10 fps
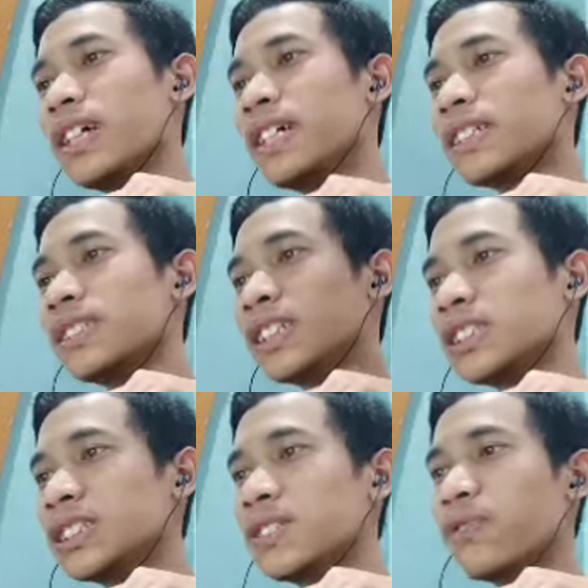layer
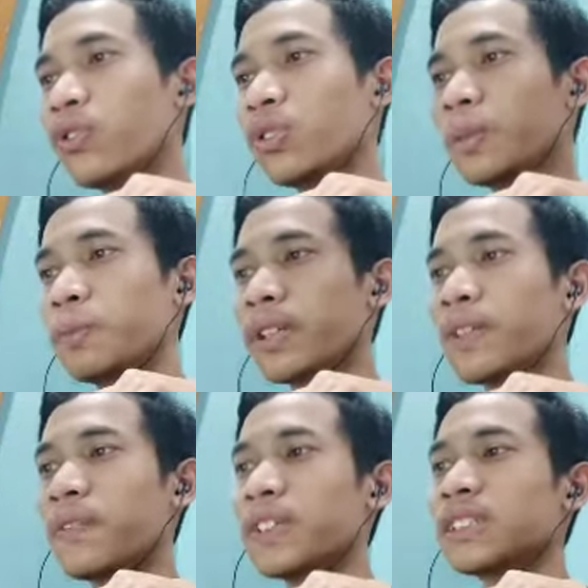sustained for the
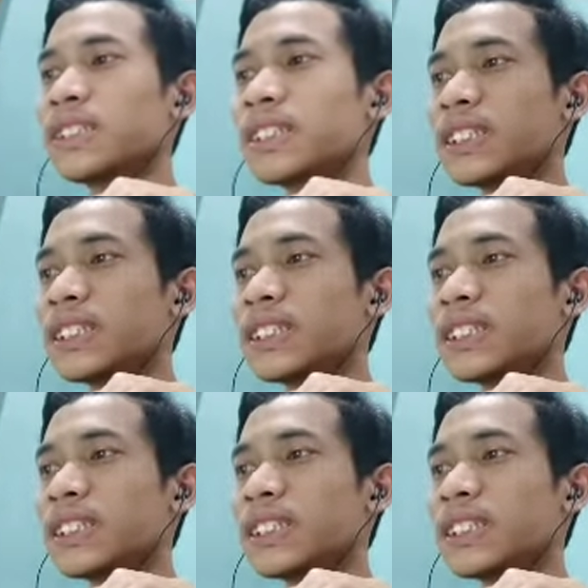previous